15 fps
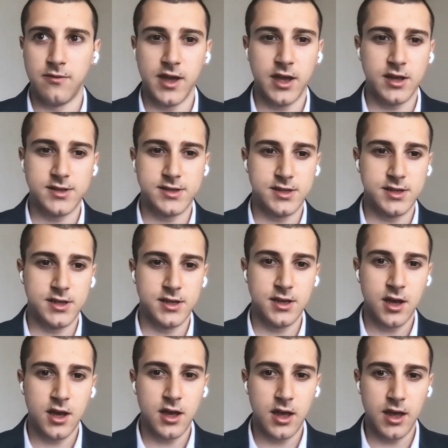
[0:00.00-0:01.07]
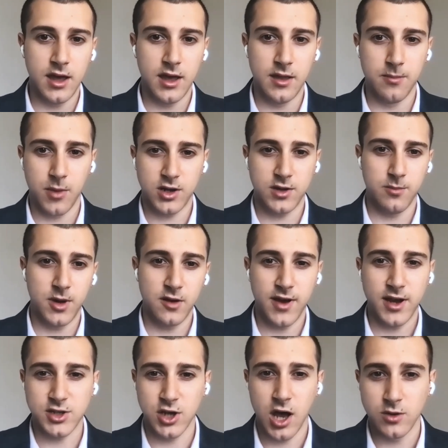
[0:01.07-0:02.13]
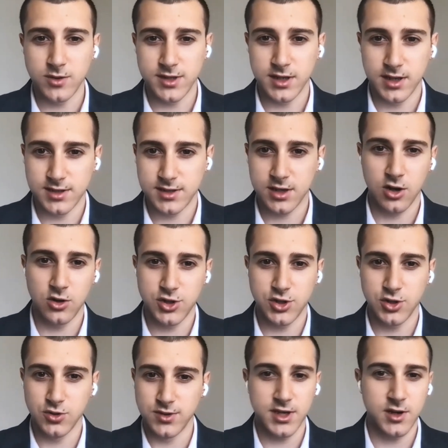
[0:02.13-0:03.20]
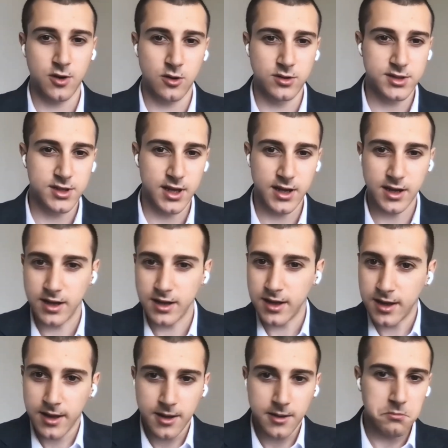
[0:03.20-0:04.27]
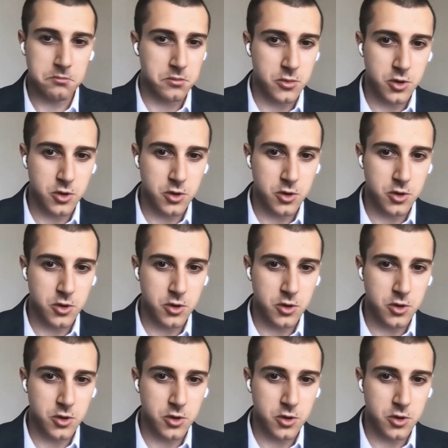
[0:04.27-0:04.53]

vacancy in manufactured housing is close to zero. It's like, wow.